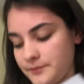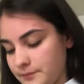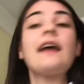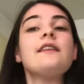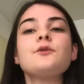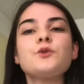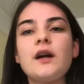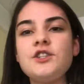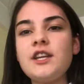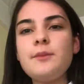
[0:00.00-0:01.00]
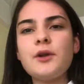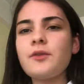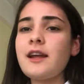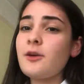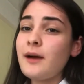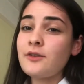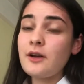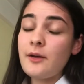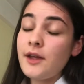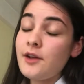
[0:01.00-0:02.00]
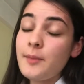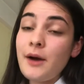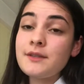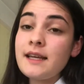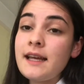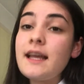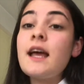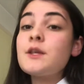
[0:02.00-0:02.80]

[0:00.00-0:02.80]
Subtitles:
And this one's quite cheap, you don't really hear about it.